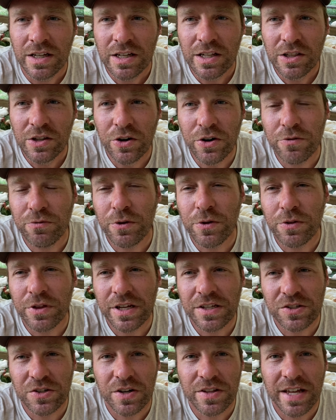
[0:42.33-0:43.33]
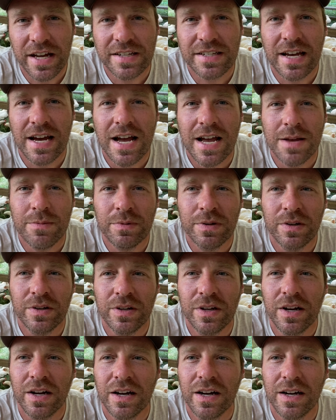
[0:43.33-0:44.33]
learned a few things during that time
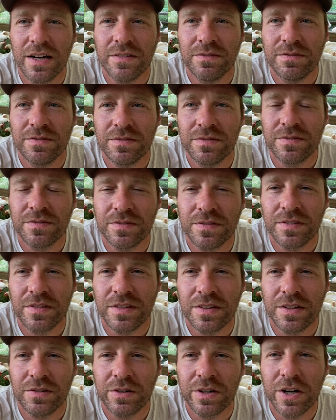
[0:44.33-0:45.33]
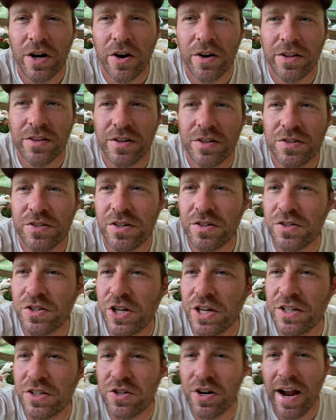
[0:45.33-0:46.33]
and uh, regarding our
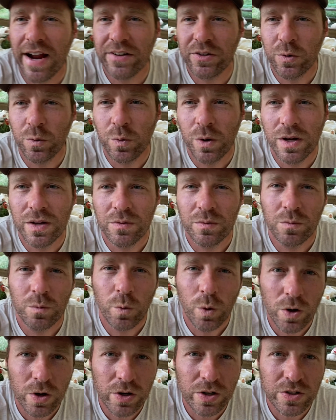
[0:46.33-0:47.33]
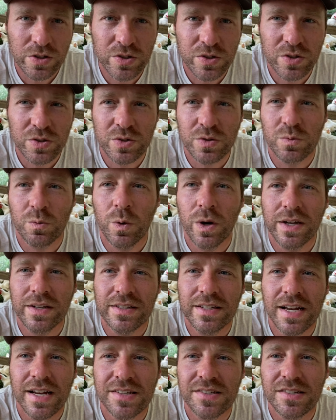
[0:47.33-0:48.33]
chicken tractor, what works, what
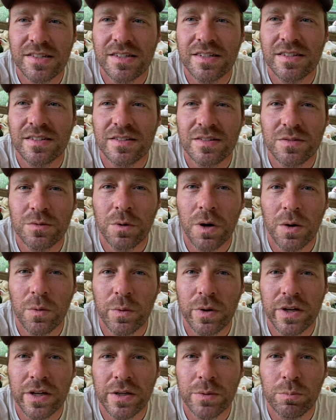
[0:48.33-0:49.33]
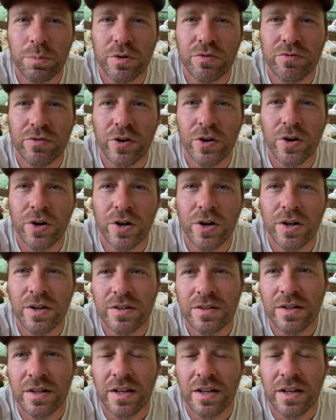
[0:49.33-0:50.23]
doesn't, what we prefer,